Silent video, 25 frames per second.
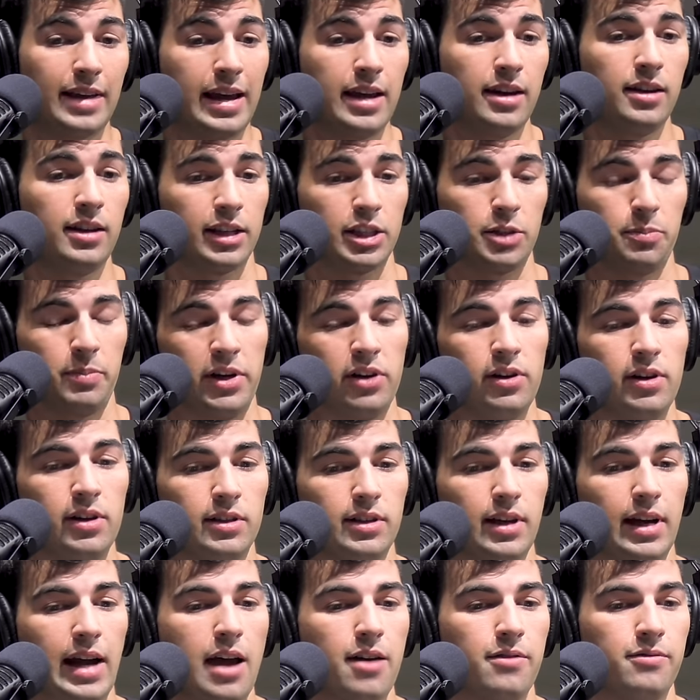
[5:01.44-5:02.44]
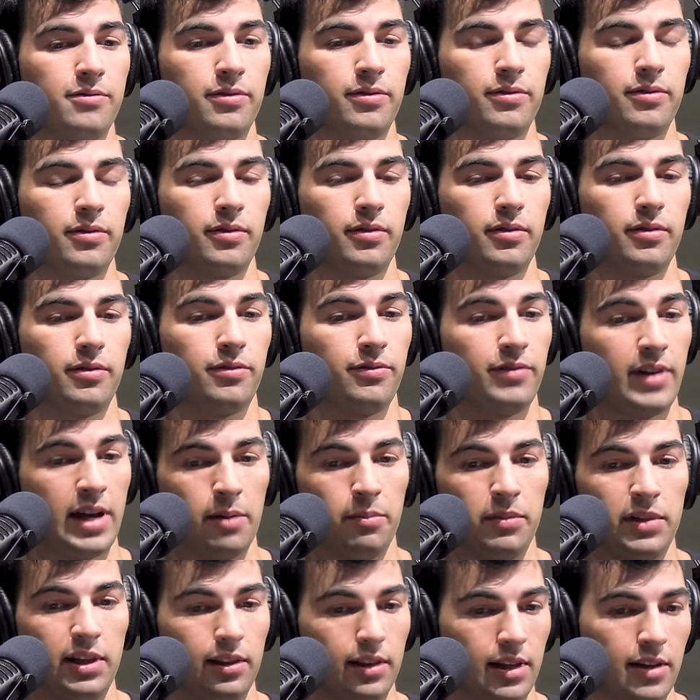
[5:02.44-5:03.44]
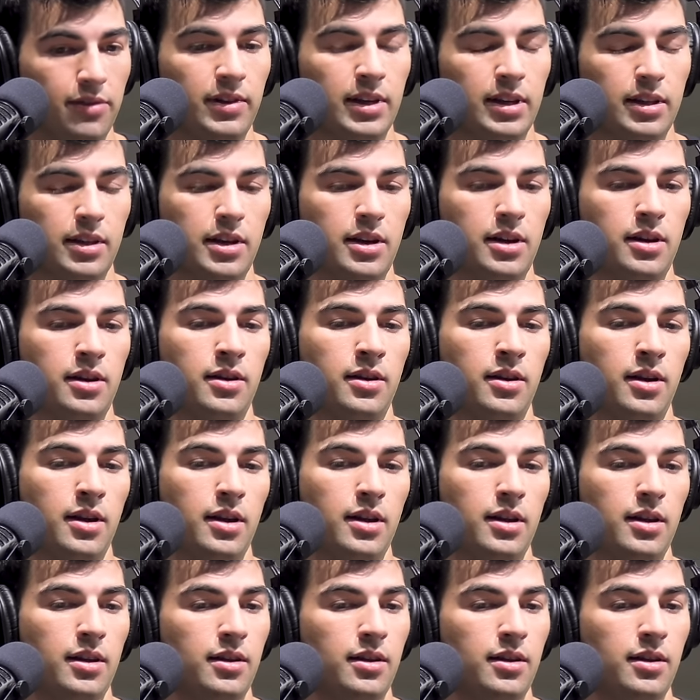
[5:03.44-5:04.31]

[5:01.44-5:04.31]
and experience. Like I have family living there.